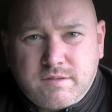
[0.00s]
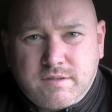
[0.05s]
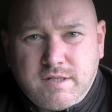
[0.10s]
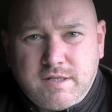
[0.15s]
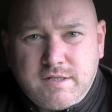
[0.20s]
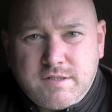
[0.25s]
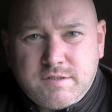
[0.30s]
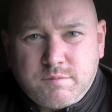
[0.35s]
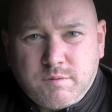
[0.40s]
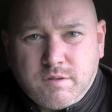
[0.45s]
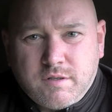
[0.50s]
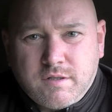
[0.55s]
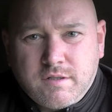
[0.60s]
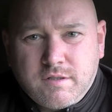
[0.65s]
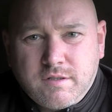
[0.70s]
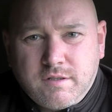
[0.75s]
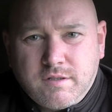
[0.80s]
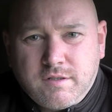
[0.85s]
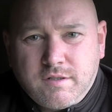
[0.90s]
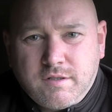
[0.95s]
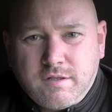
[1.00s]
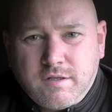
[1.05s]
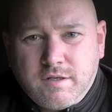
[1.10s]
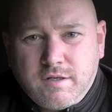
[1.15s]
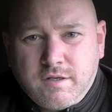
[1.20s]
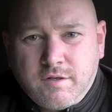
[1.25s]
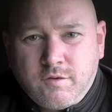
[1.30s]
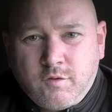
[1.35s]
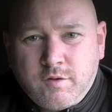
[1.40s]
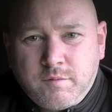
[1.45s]
Geese were
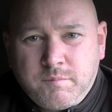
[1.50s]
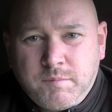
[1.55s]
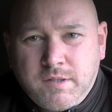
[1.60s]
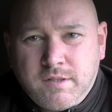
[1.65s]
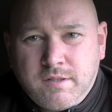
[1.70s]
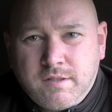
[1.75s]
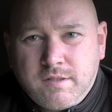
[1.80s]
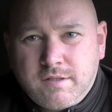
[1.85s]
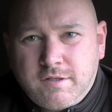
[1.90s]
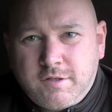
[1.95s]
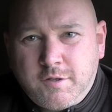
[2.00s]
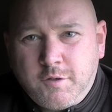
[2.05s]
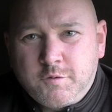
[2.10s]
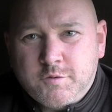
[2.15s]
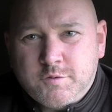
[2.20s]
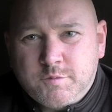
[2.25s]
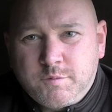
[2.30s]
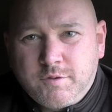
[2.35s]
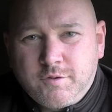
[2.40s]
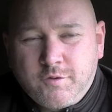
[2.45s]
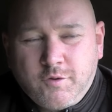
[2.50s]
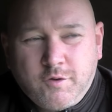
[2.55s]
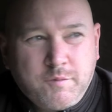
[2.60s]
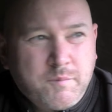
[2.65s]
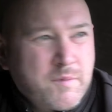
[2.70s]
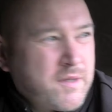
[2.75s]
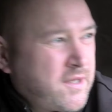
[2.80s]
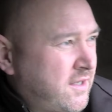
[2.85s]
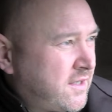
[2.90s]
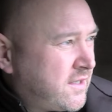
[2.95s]
annoying me. Coots were
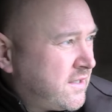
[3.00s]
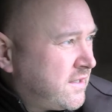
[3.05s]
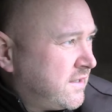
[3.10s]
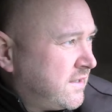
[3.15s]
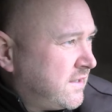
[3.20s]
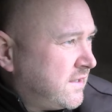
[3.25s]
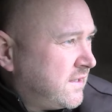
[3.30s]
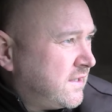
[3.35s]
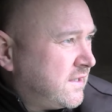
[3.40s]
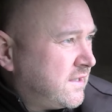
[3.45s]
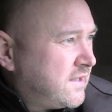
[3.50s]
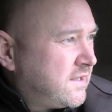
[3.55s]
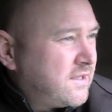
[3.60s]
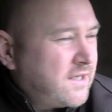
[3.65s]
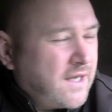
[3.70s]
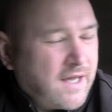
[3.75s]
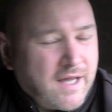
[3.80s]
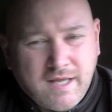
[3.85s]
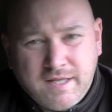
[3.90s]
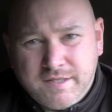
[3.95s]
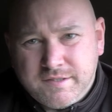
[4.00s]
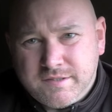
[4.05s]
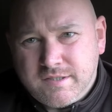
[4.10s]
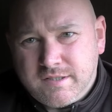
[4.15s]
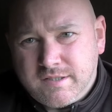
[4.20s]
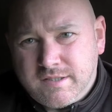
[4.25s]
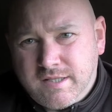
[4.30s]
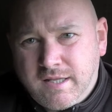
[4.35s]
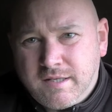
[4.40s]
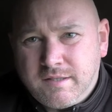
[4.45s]
annoying me. And
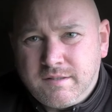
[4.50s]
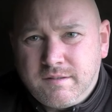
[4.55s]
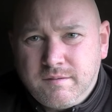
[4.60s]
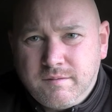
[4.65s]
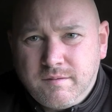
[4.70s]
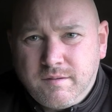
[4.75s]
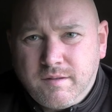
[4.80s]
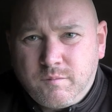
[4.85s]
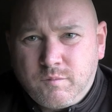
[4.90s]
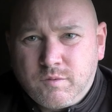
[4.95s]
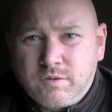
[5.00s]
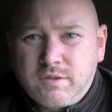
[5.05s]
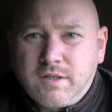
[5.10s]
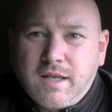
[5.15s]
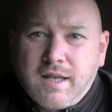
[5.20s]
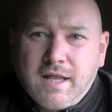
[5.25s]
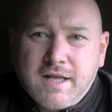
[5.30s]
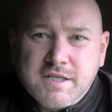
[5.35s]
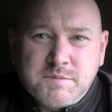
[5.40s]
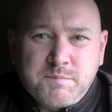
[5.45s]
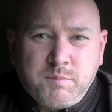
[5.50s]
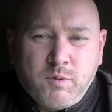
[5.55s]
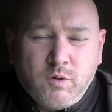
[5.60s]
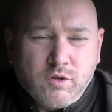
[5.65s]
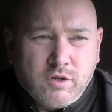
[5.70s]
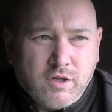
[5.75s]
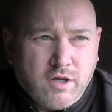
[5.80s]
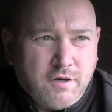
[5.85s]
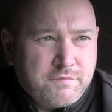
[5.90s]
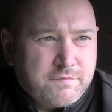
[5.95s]
then one of the lads
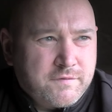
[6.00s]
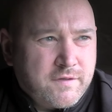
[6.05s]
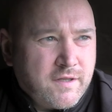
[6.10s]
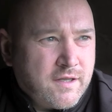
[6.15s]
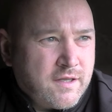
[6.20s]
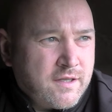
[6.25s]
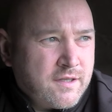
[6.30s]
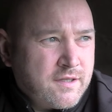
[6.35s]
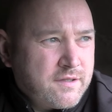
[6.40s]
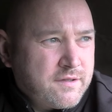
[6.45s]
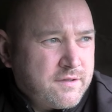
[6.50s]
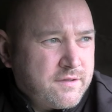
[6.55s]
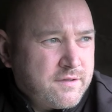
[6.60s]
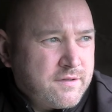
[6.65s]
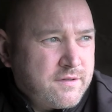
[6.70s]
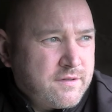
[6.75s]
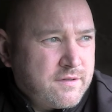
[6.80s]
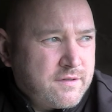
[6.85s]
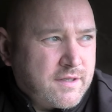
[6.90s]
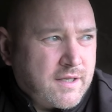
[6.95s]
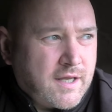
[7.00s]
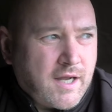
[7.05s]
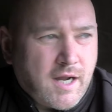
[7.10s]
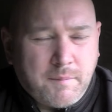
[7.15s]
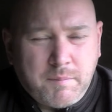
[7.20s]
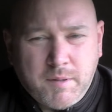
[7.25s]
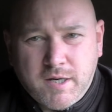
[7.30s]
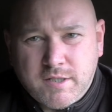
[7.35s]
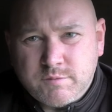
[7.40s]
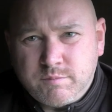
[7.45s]
pulled off the
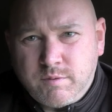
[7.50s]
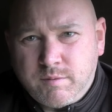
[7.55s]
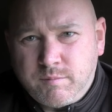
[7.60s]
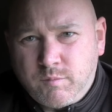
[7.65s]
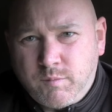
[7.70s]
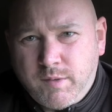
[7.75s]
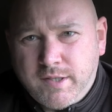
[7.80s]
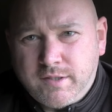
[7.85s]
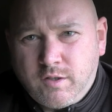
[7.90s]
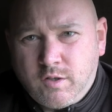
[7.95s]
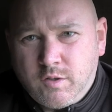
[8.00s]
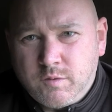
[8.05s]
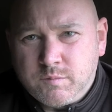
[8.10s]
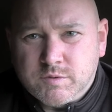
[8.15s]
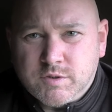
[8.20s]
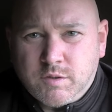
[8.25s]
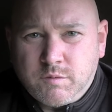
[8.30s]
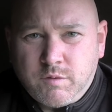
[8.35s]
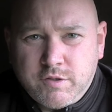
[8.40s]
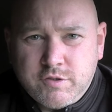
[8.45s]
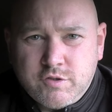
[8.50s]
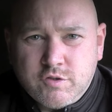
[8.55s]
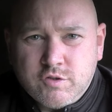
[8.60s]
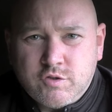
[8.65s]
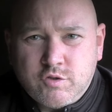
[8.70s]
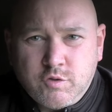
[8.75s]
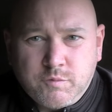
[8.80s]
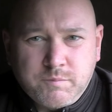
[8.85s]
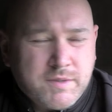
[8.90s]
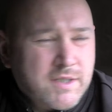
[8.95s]
car park swim and went home. So I
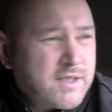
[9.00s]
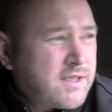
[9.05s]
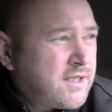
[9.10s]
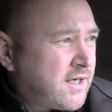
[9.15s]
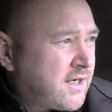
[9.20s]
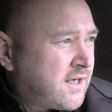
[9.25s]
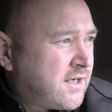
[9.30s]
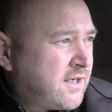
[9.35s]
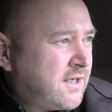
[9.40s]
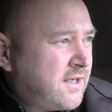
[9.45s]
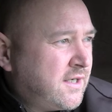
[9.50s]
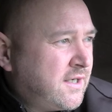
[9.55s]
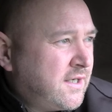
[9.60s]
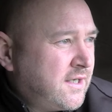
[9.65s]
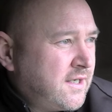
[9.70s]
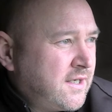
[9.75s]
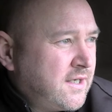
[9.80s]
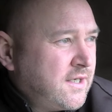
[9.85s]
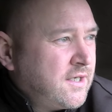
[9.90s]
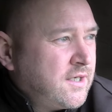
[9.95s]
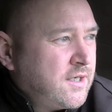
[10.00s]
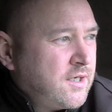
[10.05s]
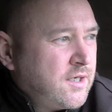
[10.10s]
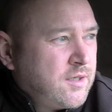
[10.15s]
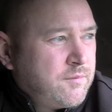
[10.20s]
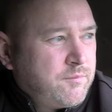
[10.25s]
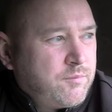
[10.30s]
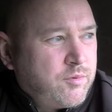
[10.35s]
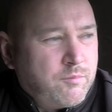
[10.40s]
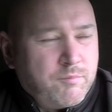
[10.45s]
just jumped in there.
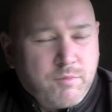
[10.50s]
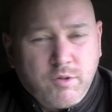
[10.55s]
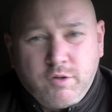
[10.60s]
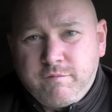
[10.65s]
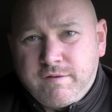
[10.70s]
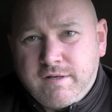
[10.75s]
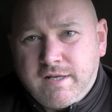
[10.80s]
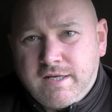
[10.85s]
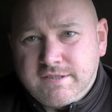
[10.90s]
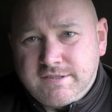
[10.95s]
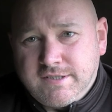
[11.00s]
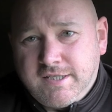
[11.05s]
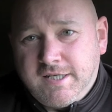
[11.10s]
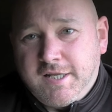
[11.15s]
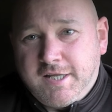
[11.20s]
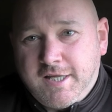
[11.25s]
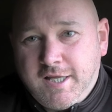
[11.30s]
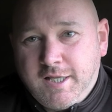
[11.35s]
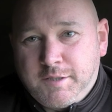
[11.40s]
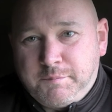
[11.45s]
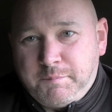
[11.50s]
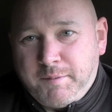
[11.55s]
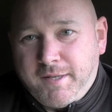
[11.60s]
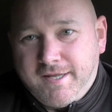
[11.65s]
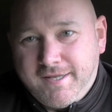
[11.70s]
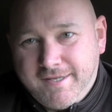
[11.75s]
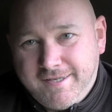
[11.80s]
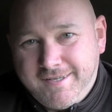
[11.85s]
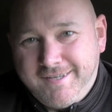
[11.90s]
But moving has nearly killed me.